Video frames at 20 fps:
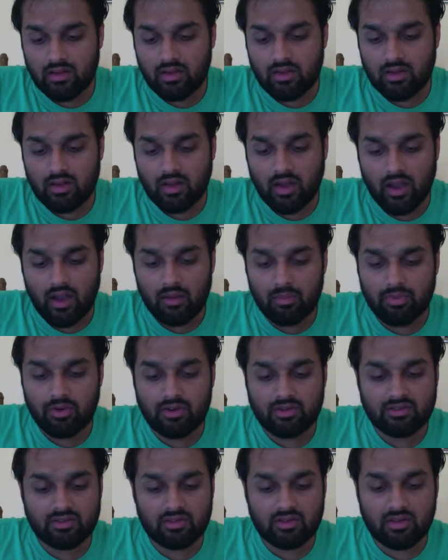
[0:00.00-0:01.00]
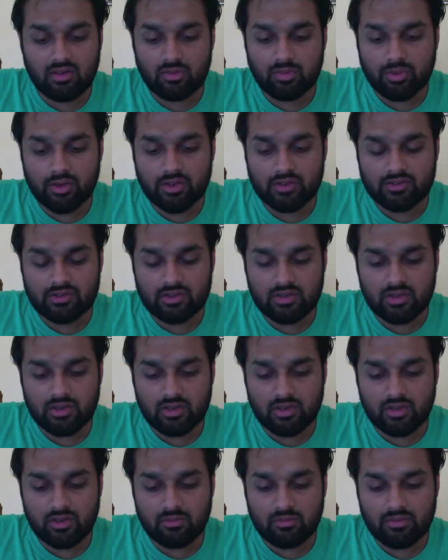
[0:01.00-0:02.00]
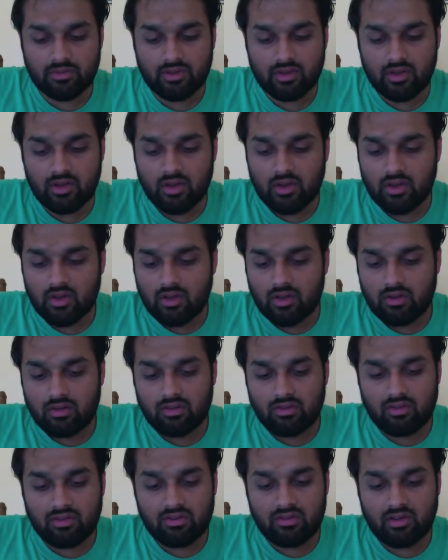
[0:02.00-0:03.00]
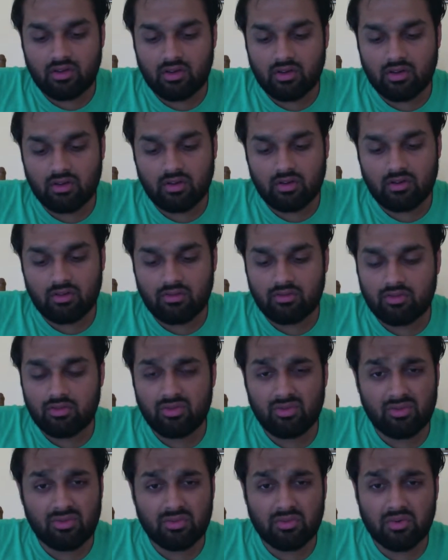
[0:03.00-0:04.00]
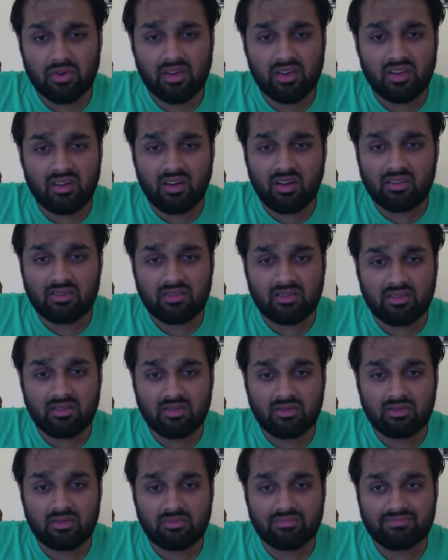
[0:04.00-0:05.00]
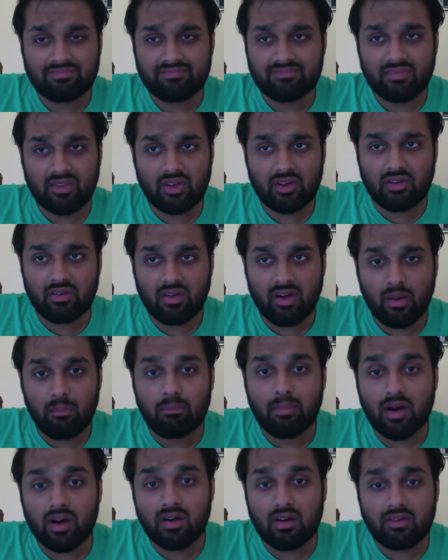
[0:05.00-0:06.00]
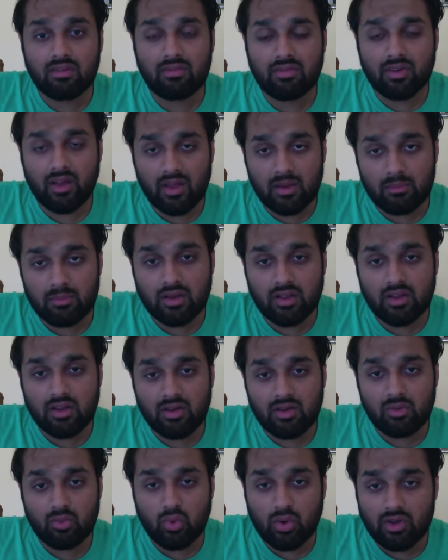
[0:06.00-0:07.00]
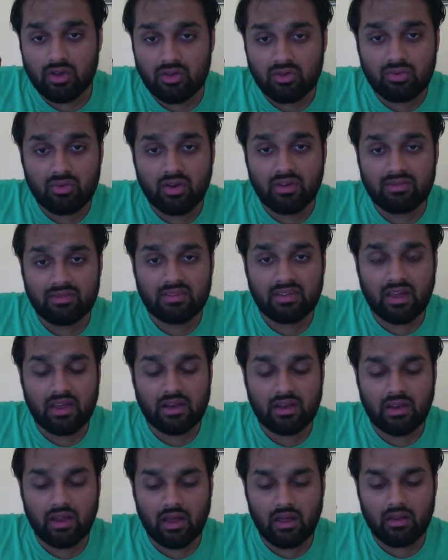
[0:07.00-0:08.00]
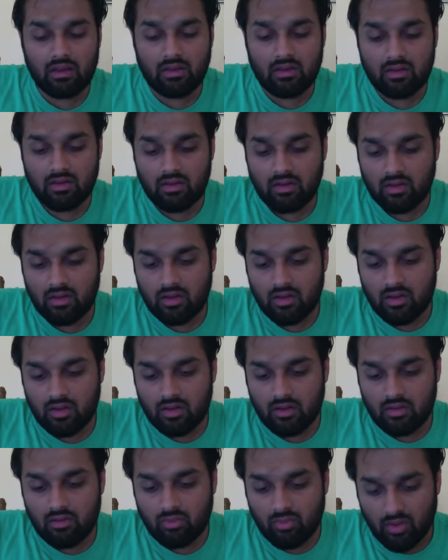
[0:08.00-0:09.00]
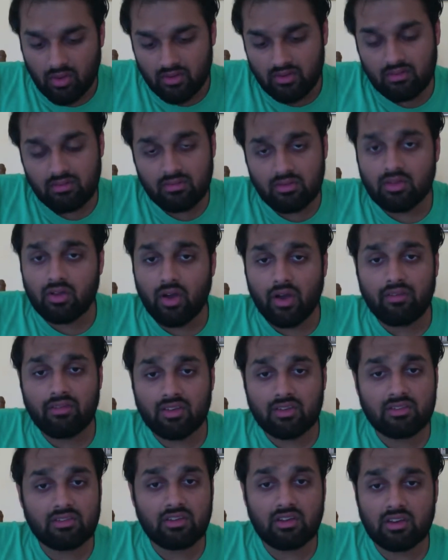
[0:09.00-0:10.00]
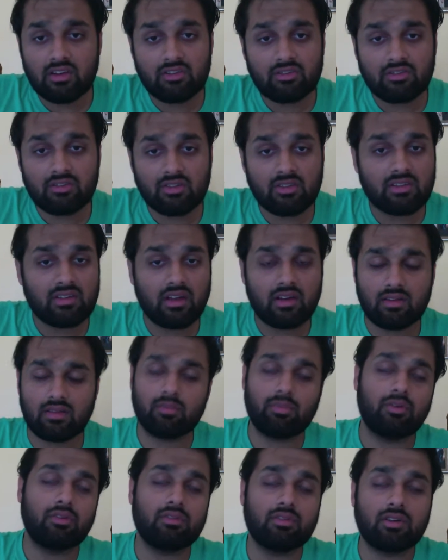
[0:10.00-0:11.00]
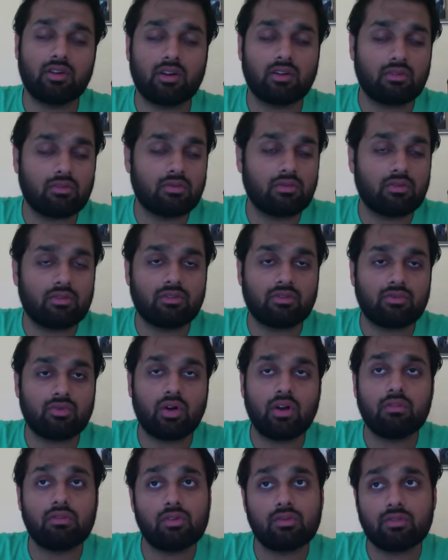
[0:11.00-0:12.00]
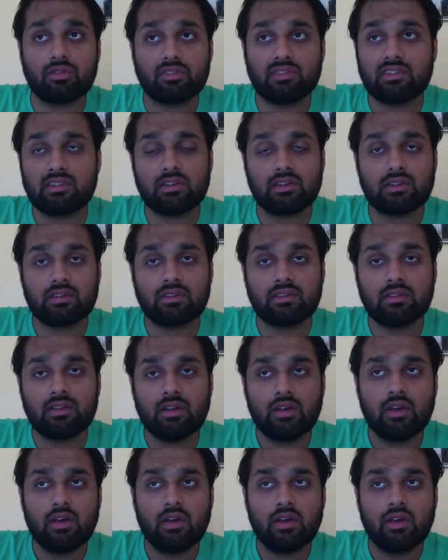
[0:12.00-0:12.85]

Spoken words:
the high pressure, low pressure alarms, just 2, 3 also, above and below what you have set it at. What you have is initially set. I suppose the doctor orders 12 over 6.